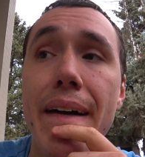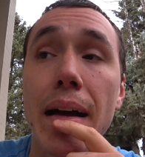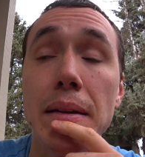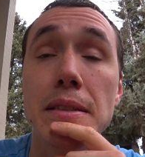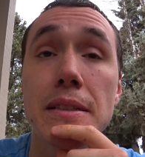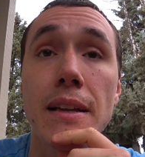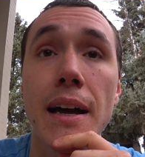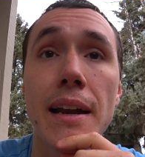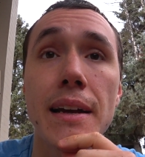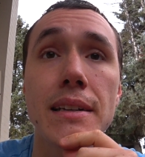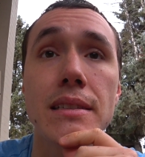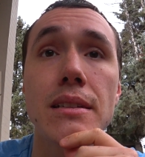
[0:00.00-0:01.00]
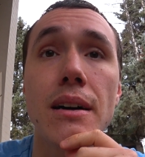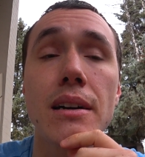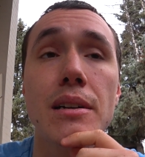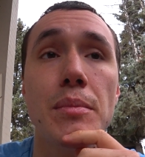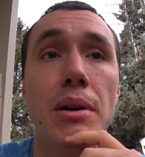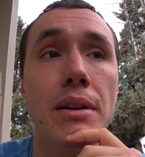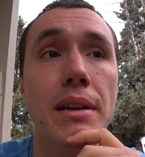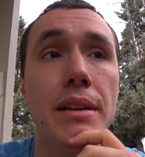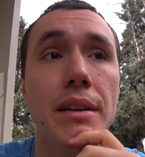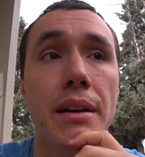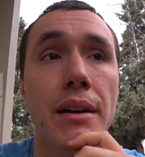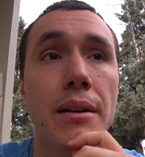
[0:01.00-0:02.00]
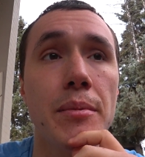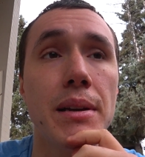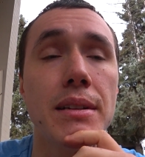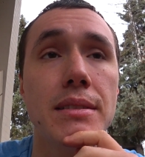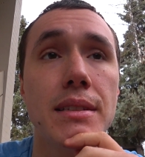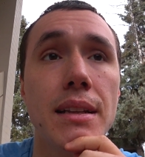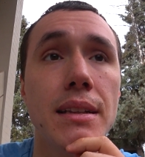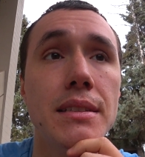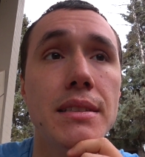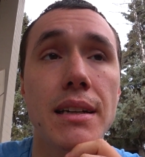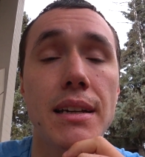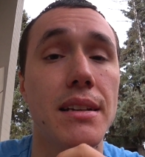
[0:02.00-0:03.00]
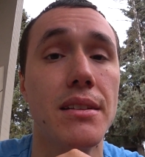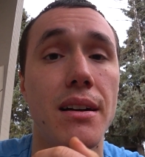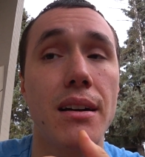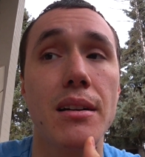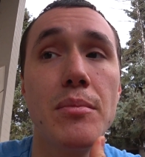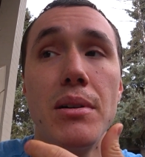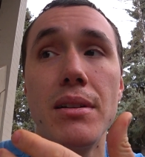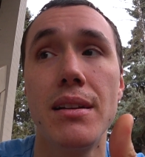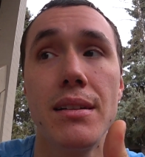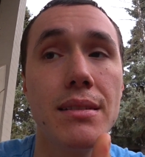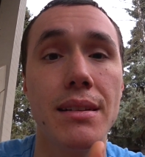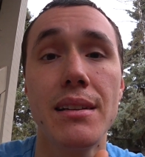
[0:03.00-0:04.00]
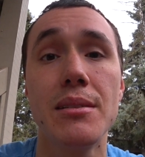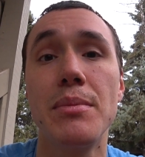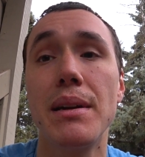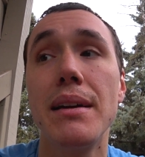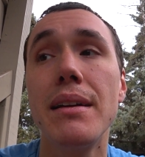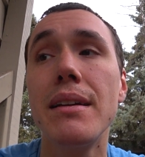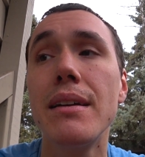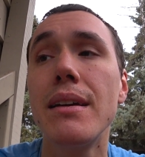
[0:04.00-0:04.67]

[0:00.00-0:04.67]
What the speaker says: I'm just glad I can talk about it here because at least I can talk about it a little bit.